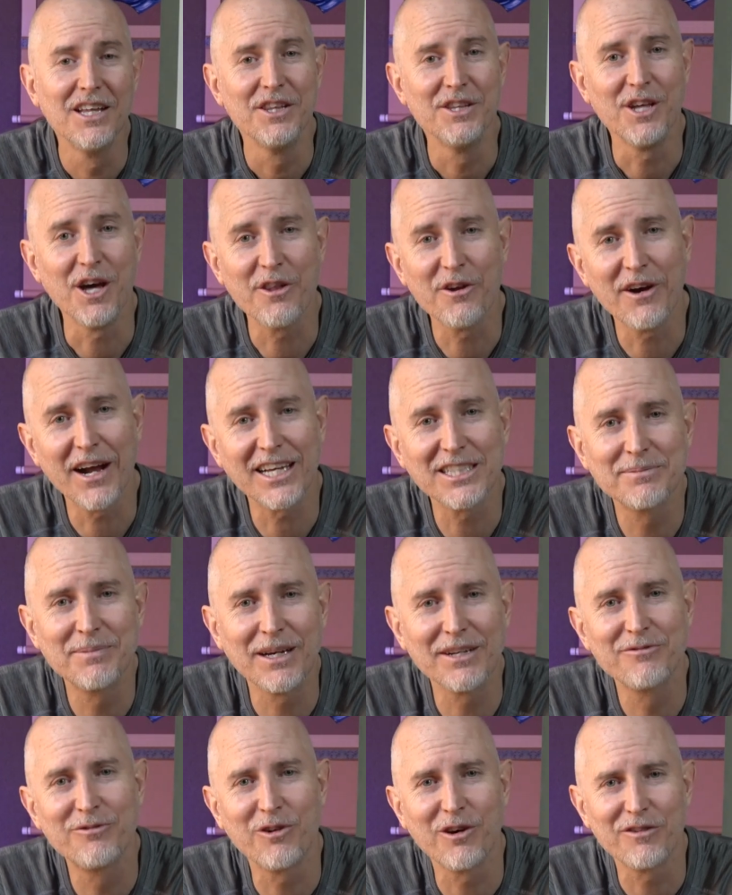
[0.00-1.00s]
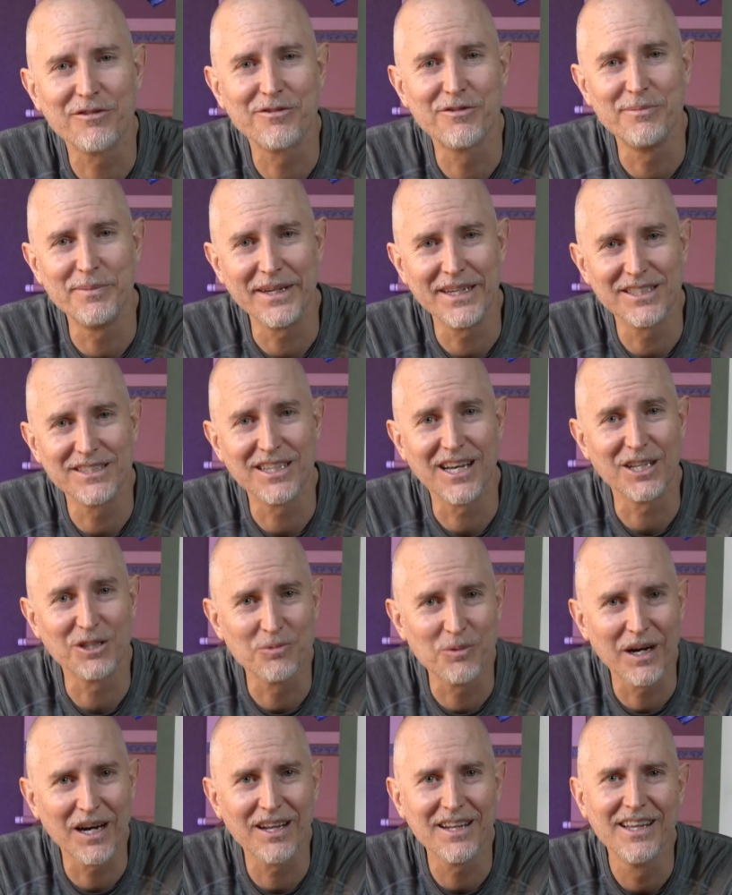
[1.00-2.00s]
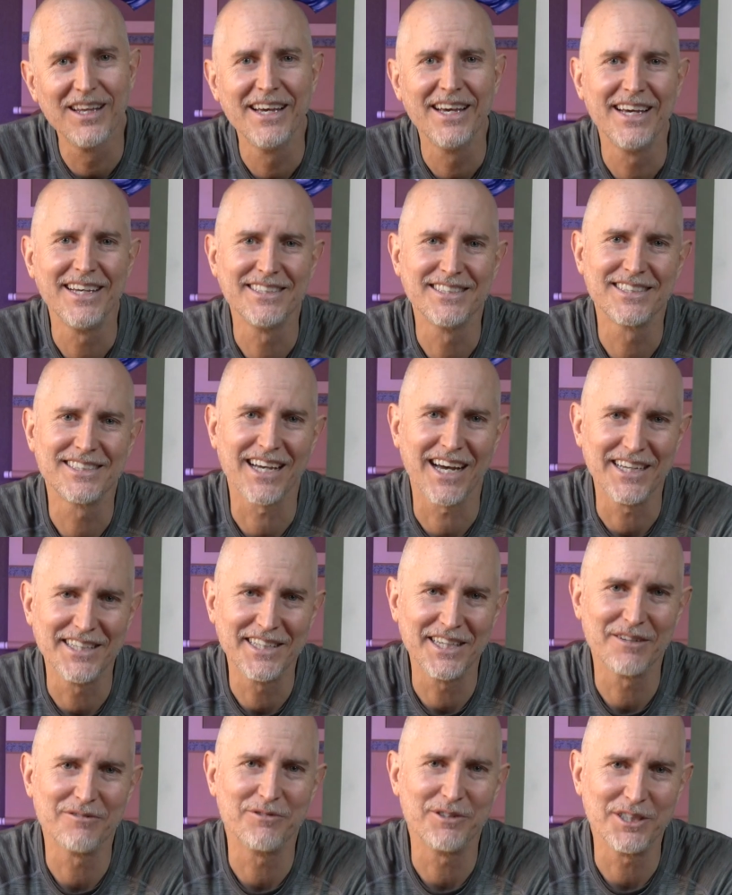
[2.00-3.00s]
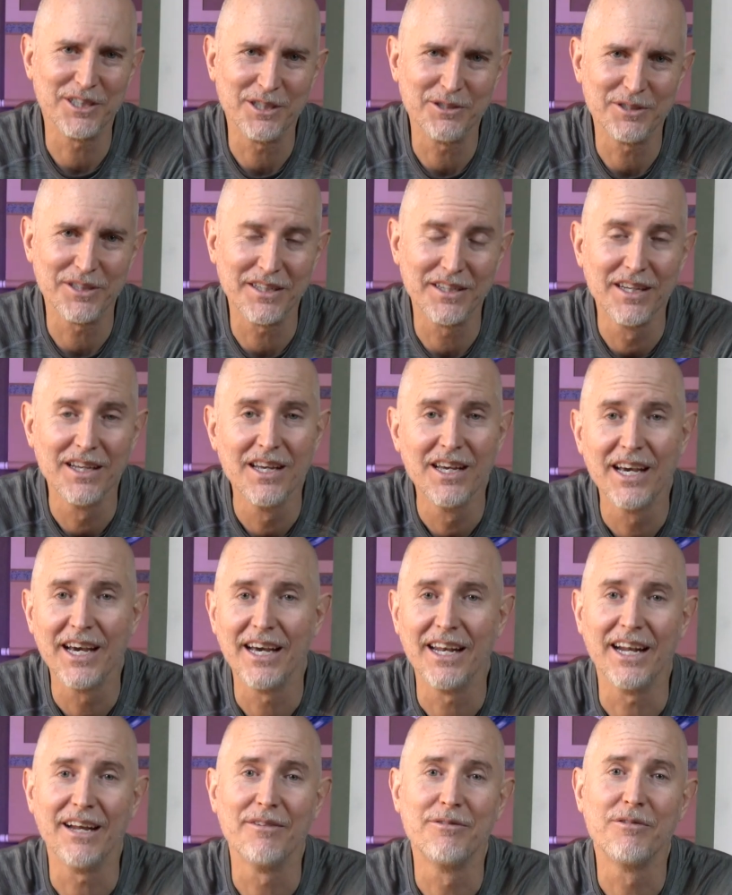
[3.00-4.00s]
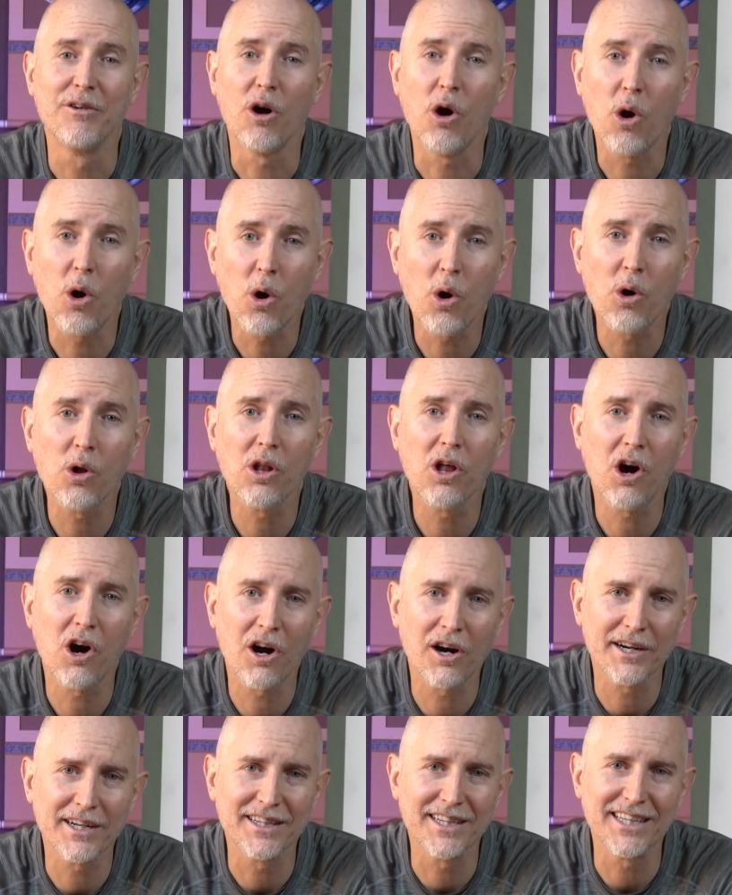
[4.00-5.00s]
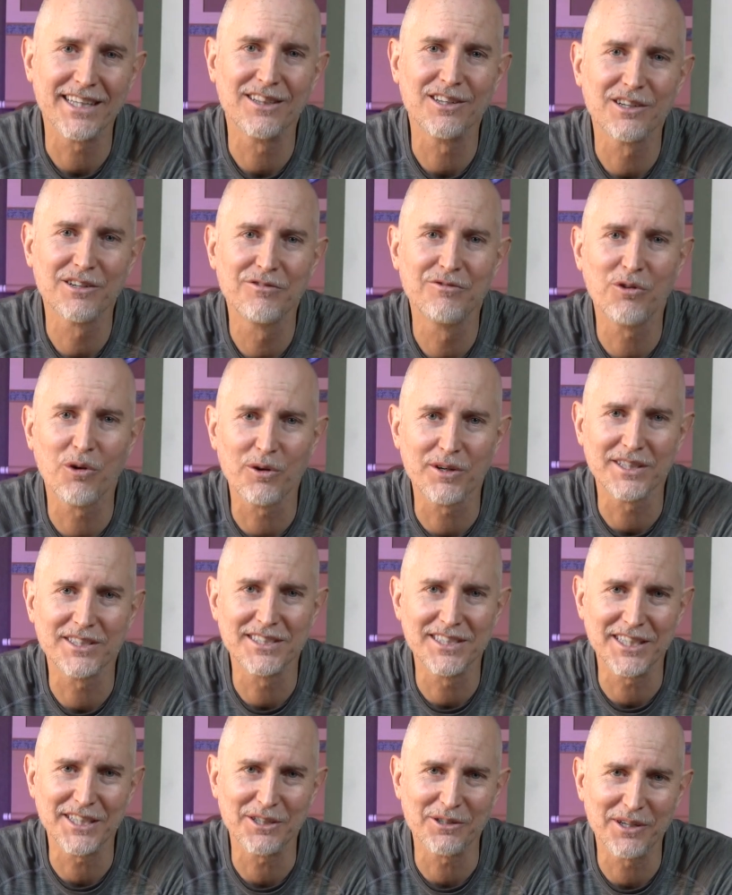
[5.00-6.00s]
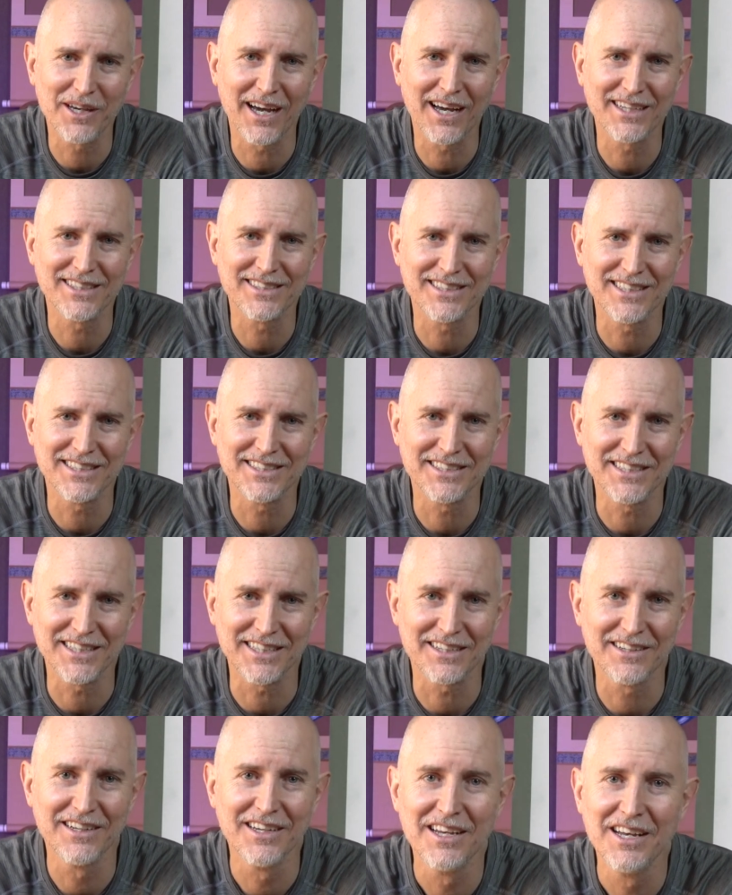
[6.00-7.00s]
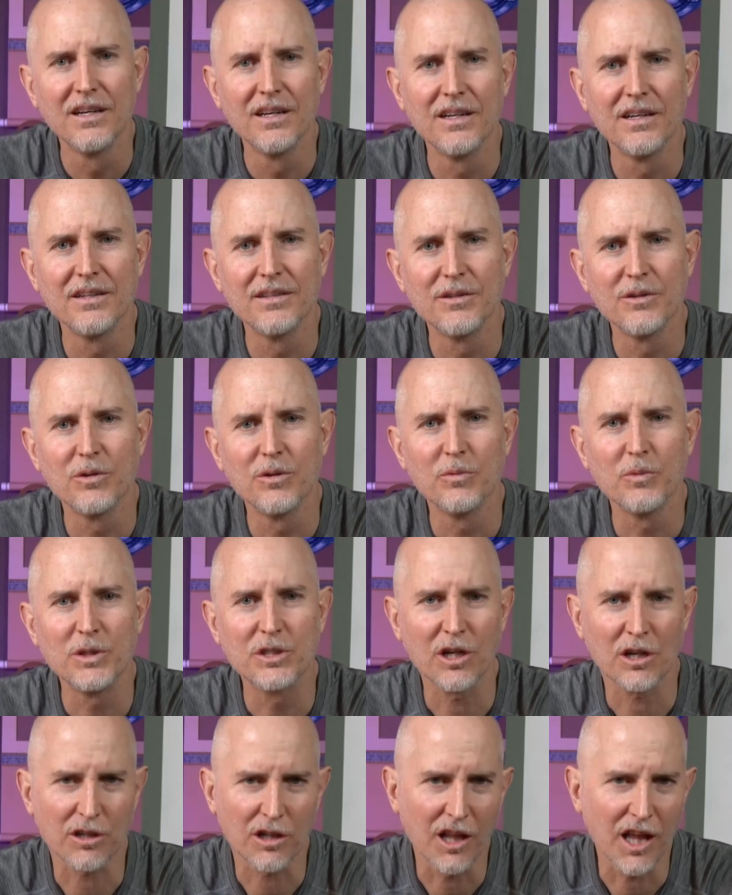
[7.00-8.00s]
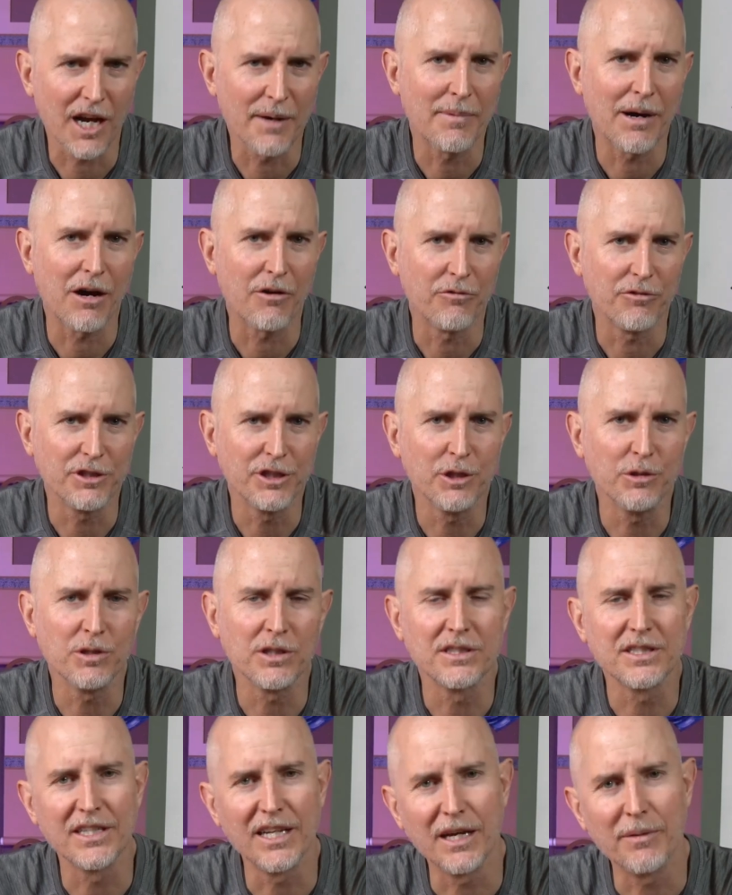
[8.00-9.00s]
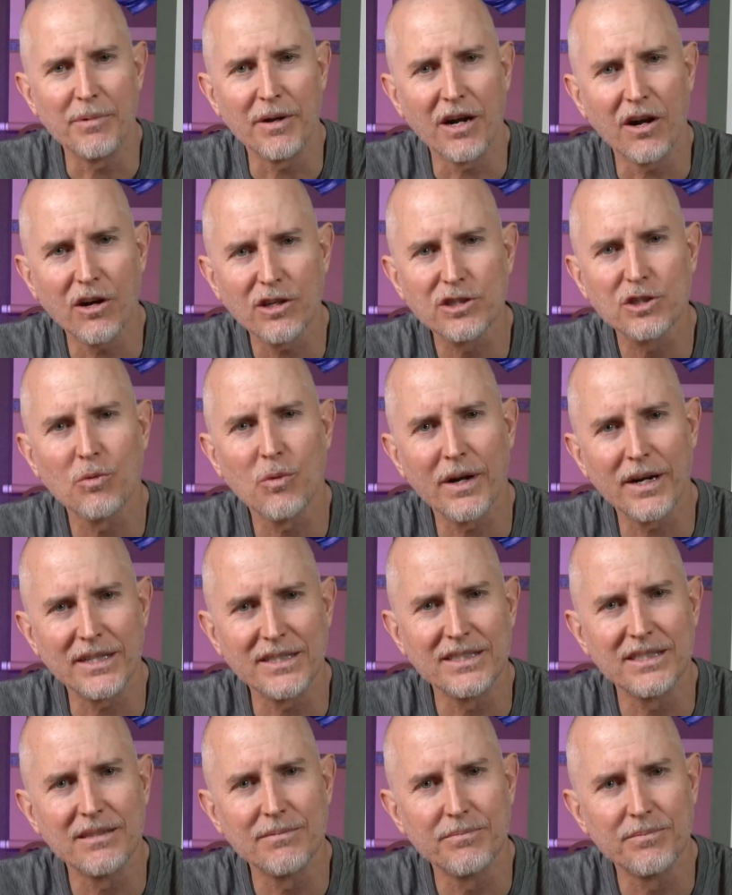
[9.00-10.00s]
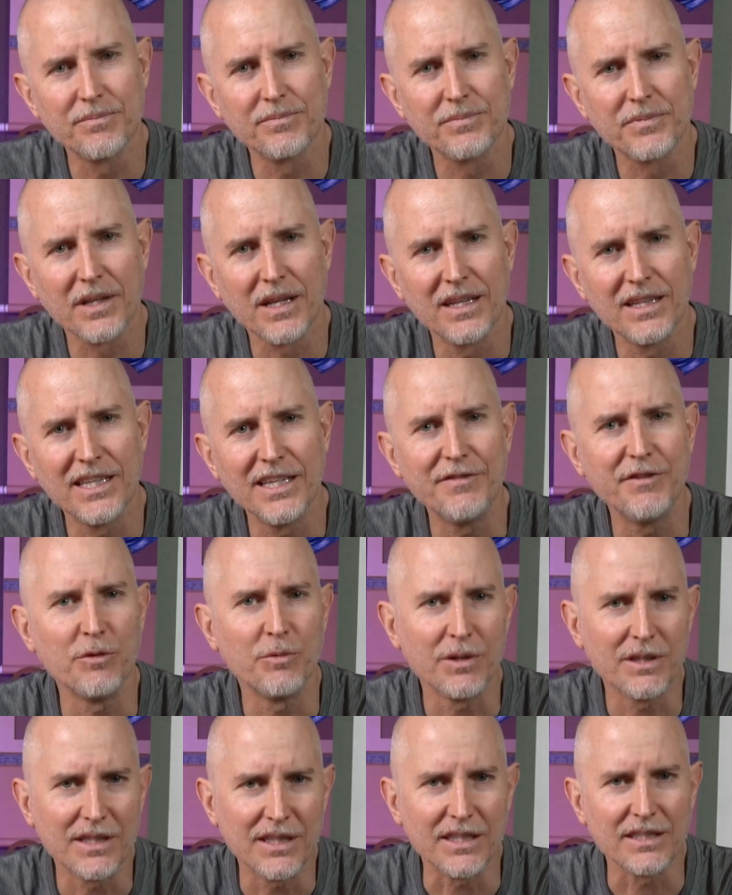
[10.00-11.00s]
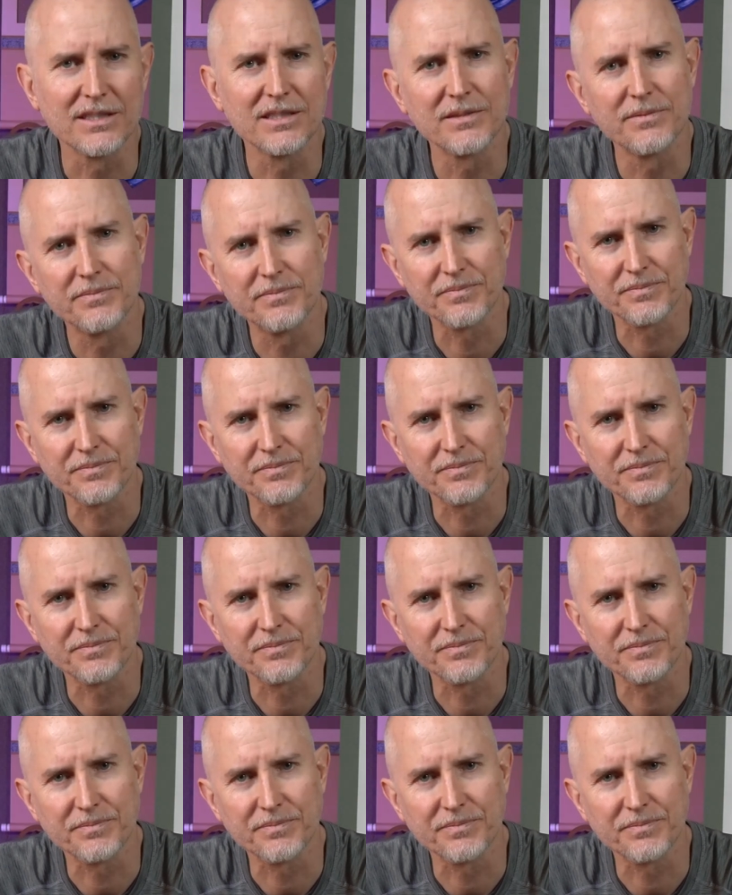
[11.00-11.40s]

The other aspect for it for me as well is this idea of reunion, and I wholeheartedly look forward to seeing you guys this year. We talked a lot about reunion today, but I also want to leave you with this.